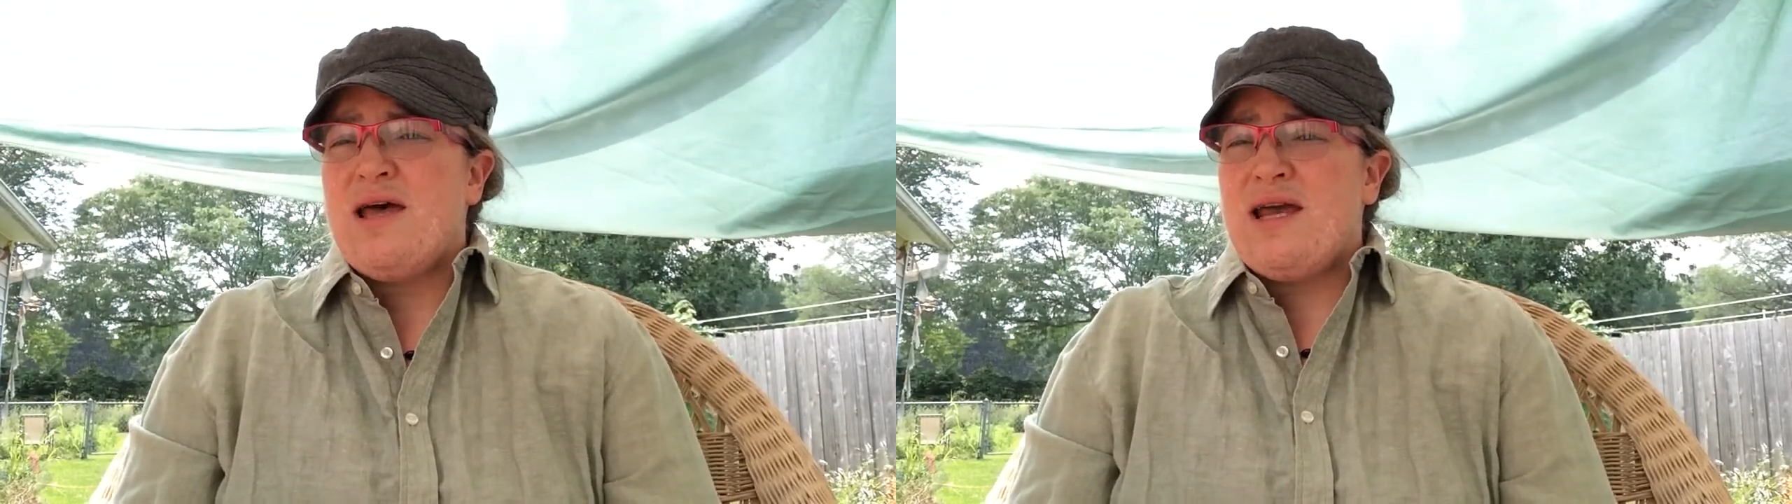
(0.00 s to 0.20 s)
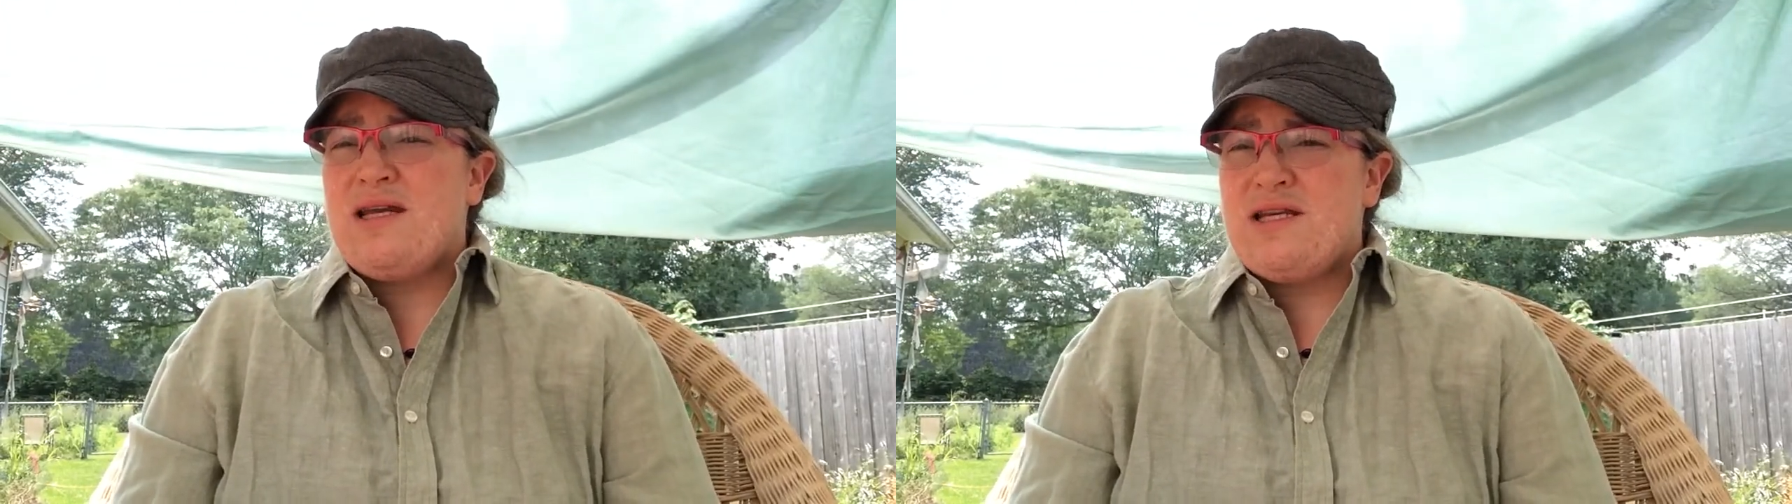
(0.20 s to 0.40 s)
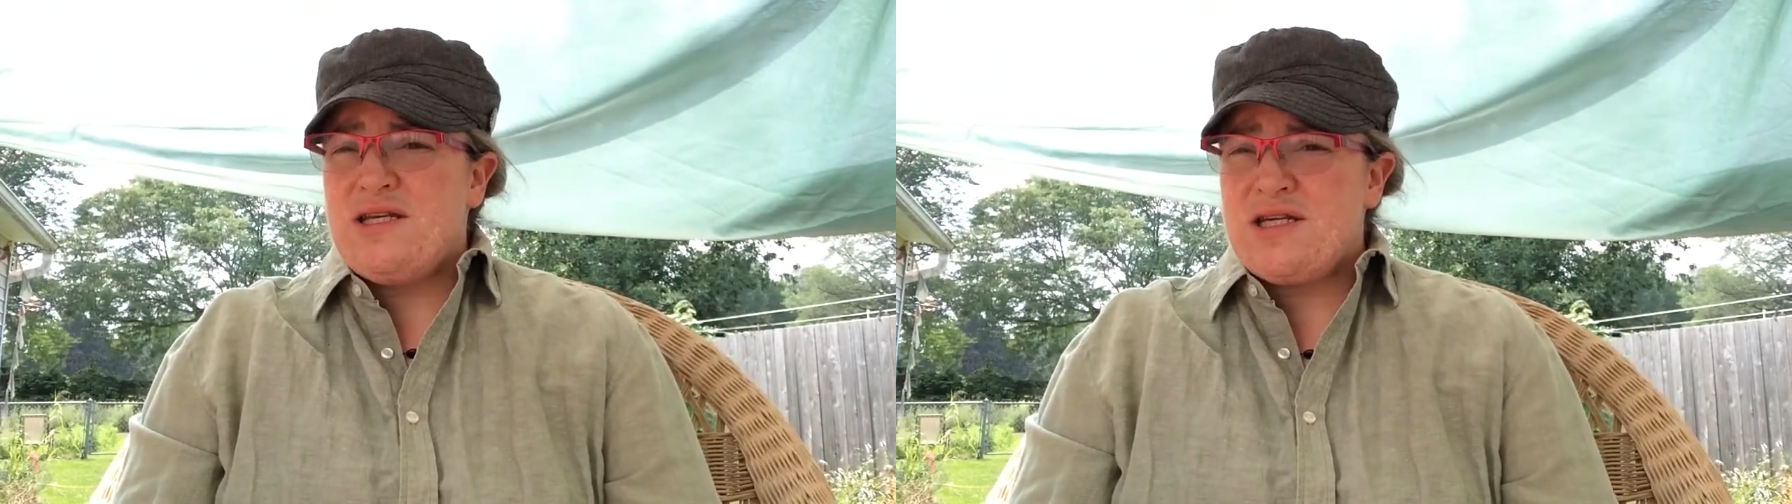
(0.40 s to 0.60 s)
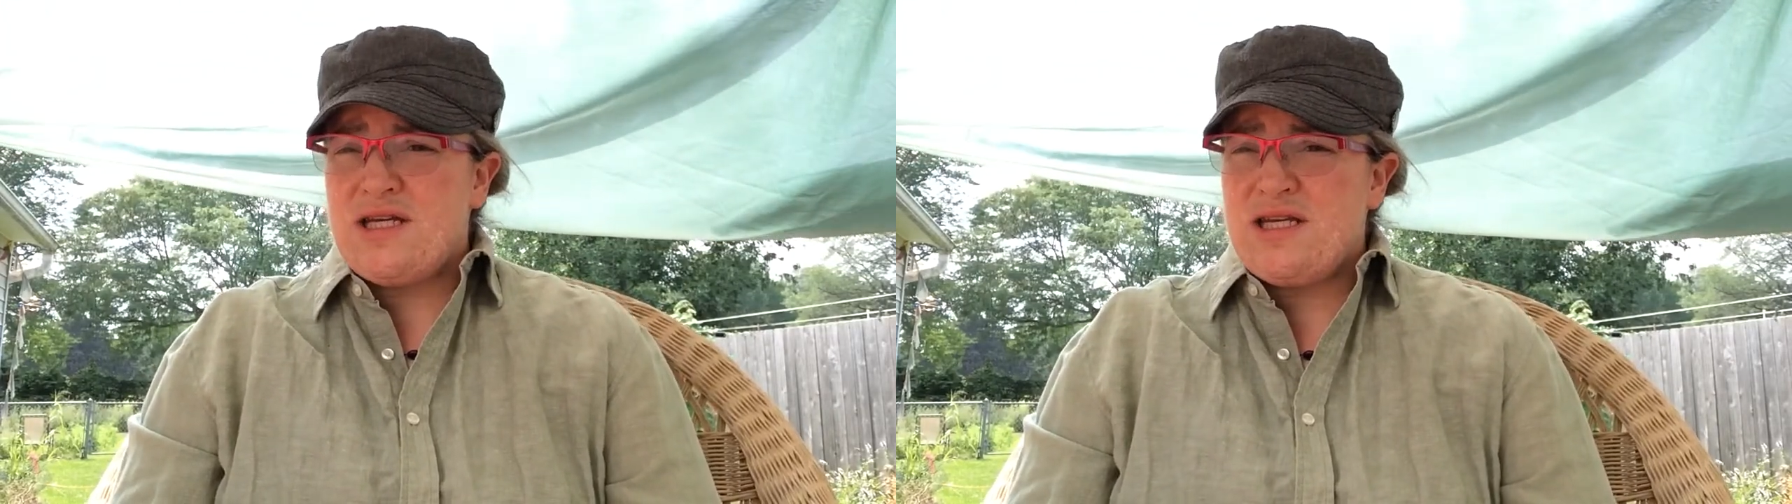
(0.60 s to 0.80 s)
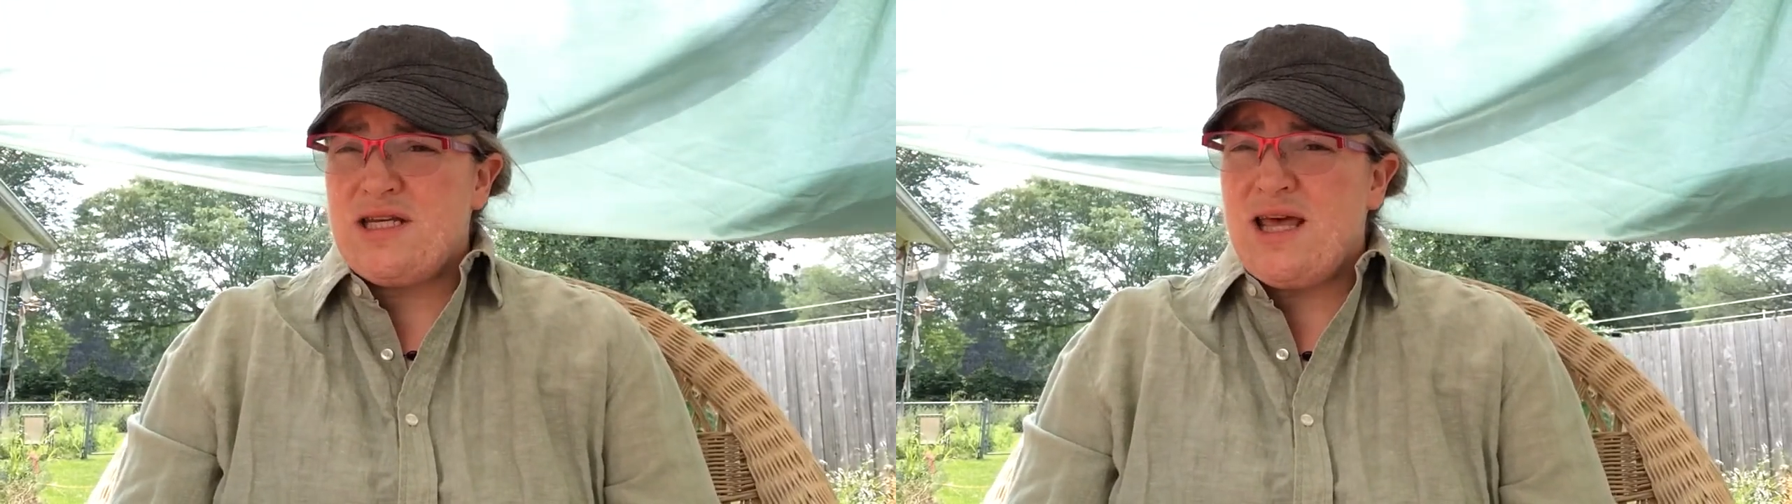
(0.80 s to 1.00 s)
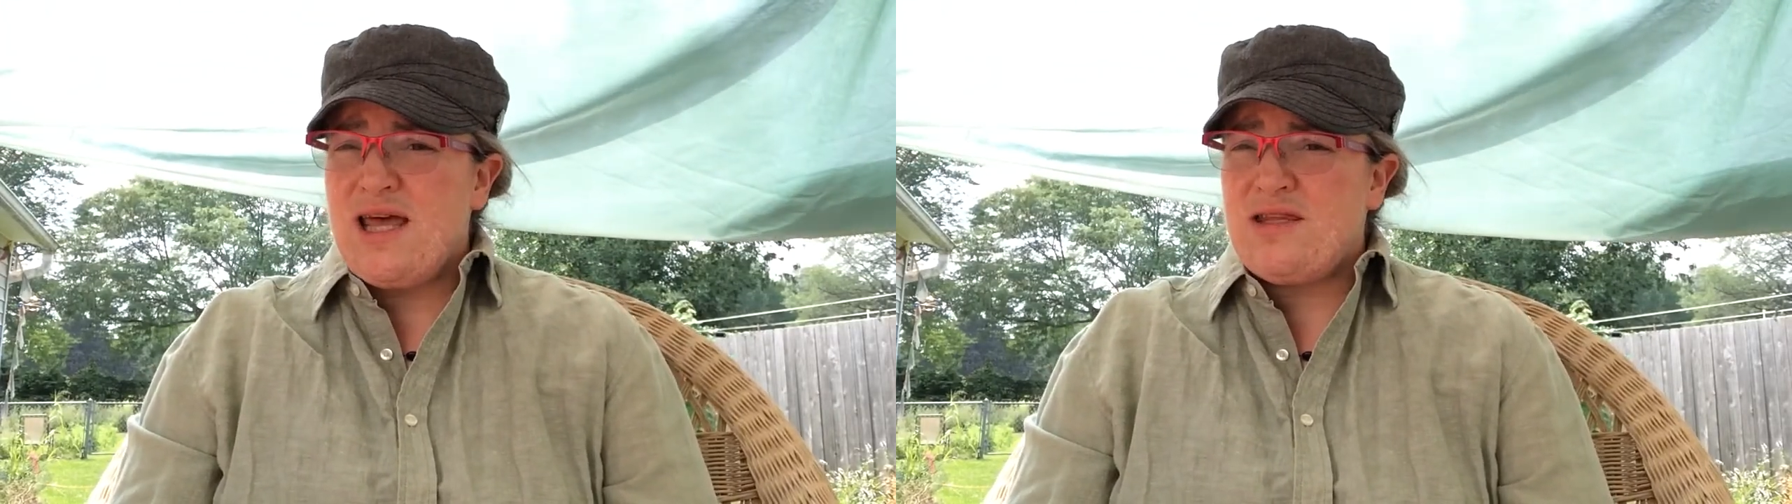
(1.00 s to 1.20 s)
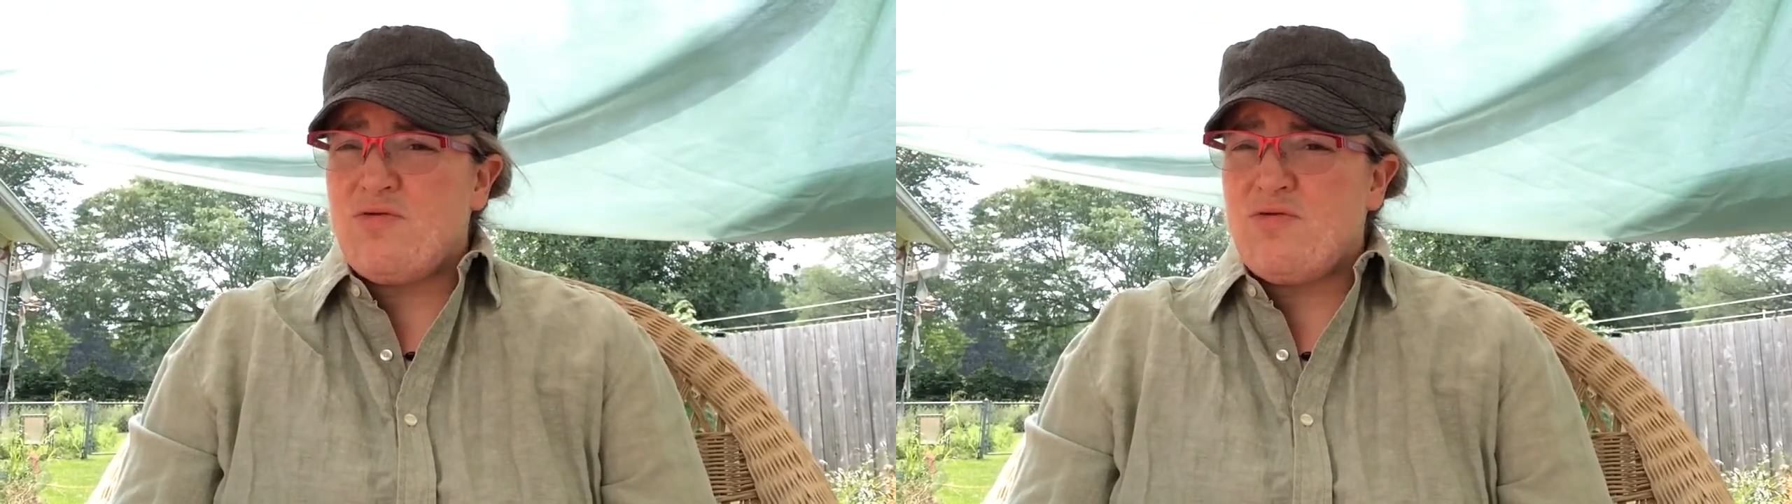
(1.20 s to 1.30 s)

In addition to that,